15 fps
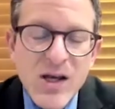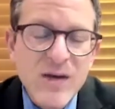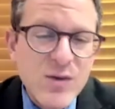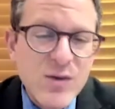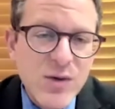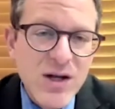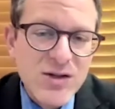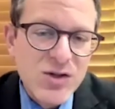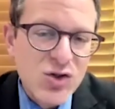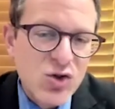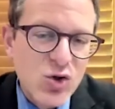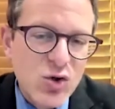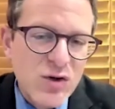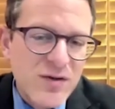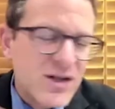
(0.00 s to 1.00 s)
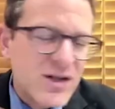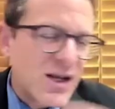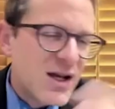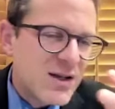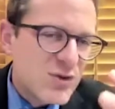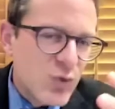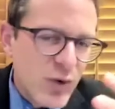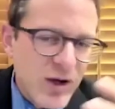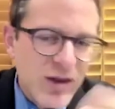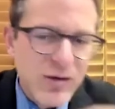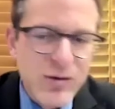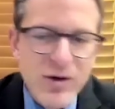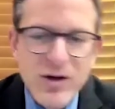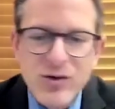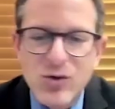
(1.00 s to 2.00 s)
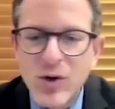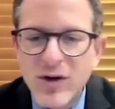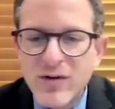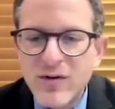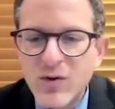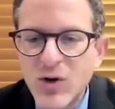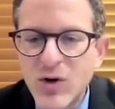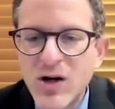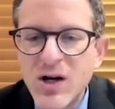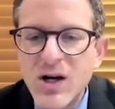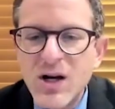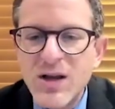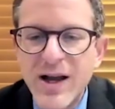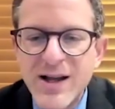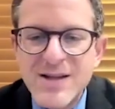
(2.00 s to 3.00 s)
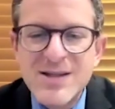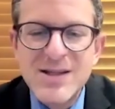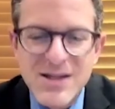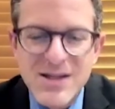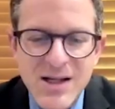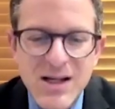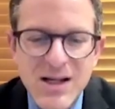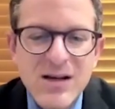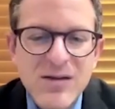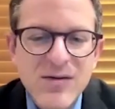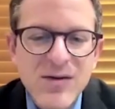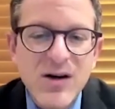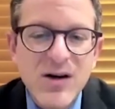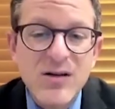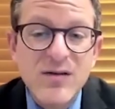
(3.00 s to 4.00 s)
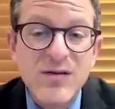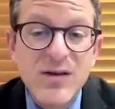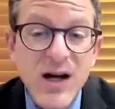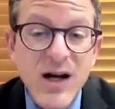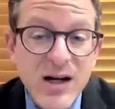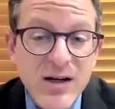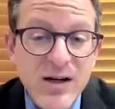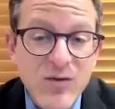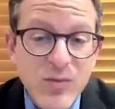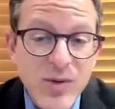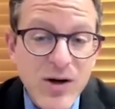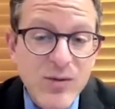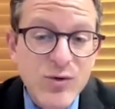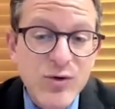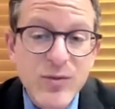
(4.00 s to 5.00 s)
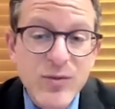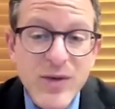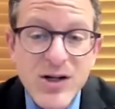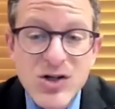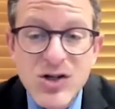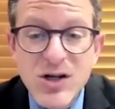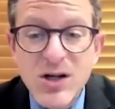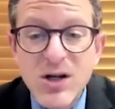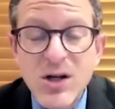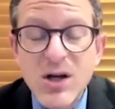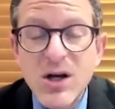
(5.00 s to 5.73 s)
If someone has a score of, say, 23 or 24, that's indicative of cognitive impairment or dementia.